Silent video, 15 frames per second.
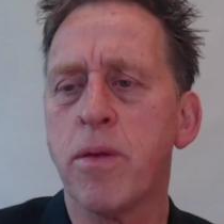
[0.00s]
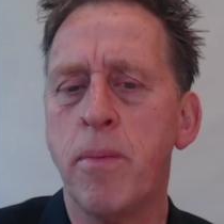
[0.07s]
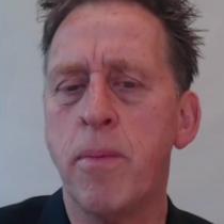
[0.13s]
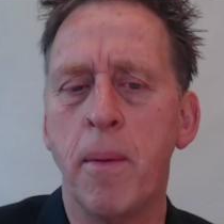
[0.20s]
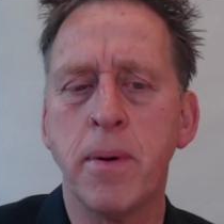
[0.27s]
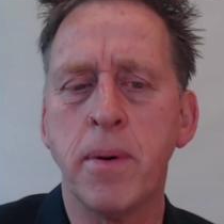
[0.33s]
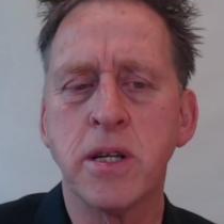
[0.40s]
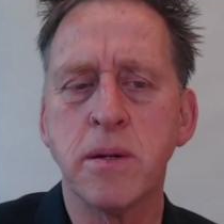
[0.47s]
my
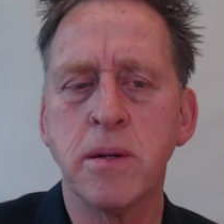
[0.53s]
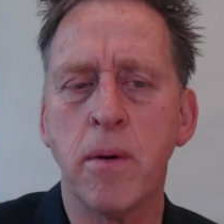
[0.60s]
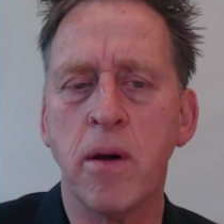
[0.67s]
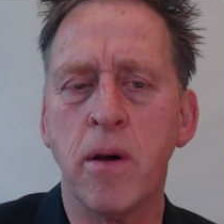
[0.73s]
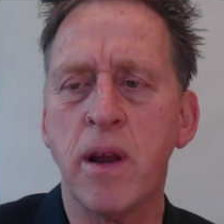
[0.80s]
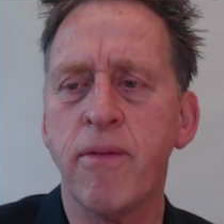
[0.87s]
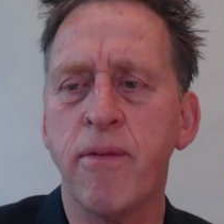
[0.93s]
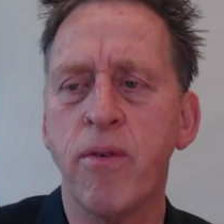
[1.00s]
bishop
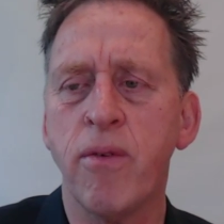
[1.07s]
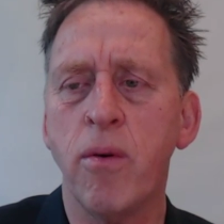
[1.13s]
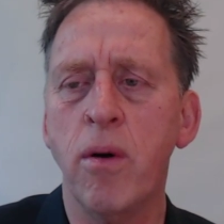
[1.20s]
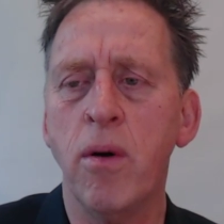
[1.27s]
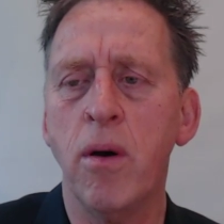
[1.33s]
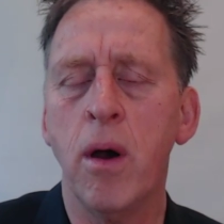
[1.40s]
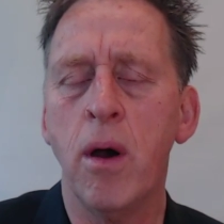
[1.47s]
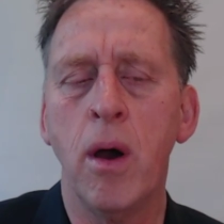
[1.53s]
on f4,
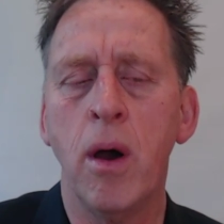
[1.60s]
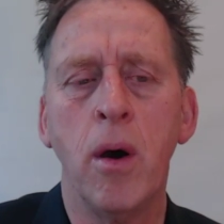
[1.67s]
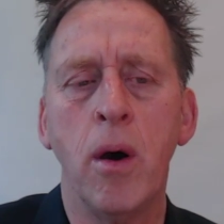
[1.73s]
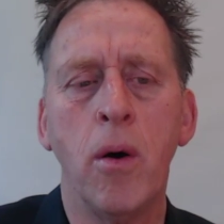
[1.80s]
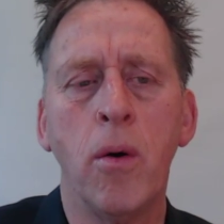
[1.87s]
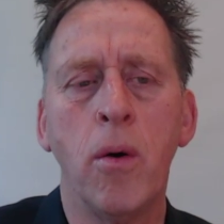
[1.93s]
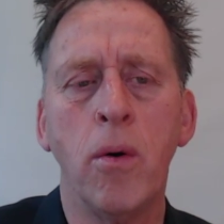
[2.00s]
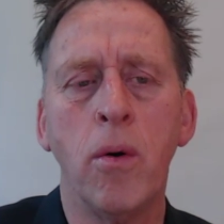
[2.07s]

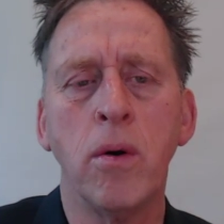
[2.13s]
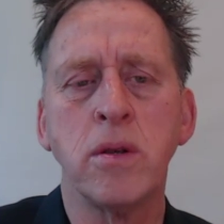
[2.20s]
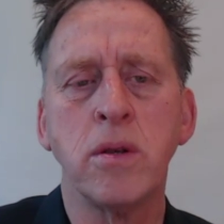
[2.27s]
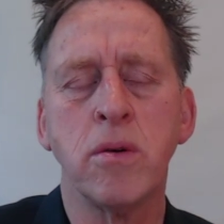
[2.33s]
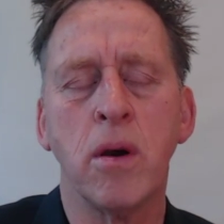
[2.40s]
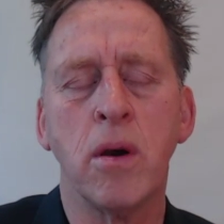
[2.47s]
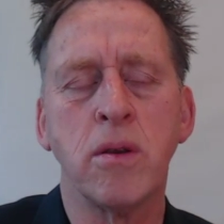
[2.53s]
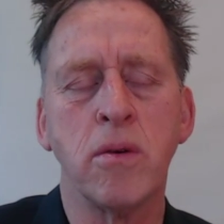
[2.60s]
or
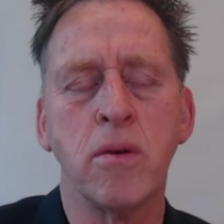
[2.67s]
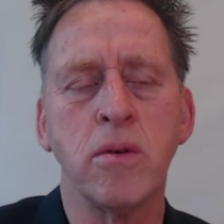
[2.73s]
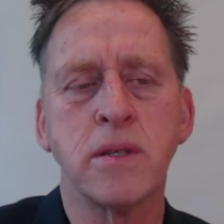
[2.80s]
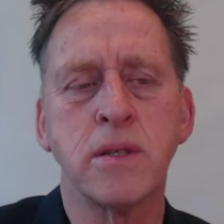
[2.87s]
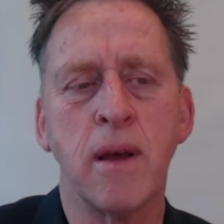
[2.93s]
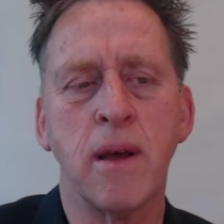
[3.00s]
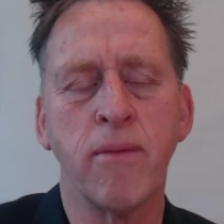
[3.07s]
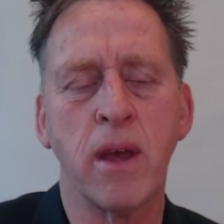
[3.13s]
do I do
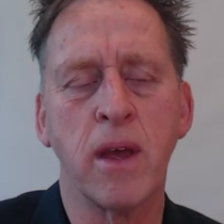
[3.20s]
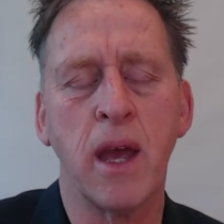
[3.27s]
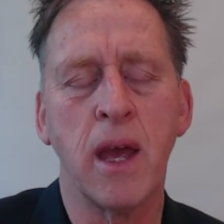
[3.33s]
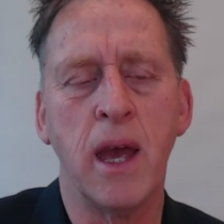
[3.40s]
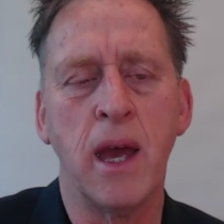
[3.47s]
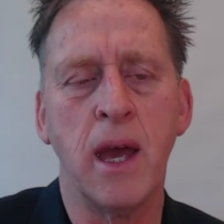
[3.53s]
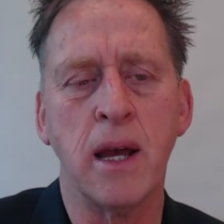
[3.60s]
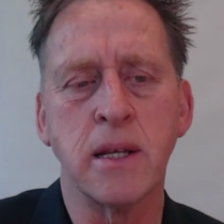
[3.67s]
something
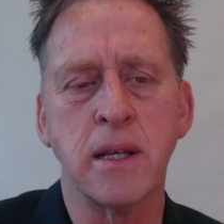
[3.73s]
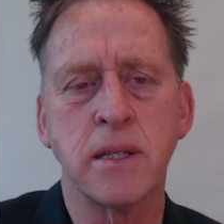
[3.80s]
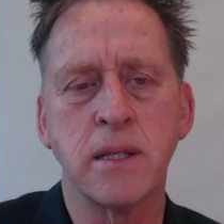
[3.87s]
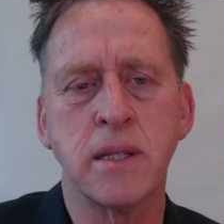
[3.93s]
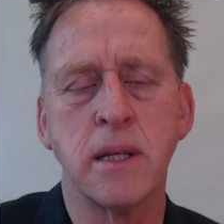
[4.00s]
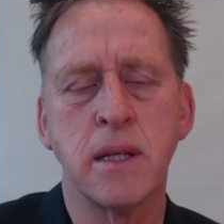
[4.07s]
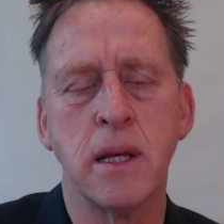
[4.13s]
else?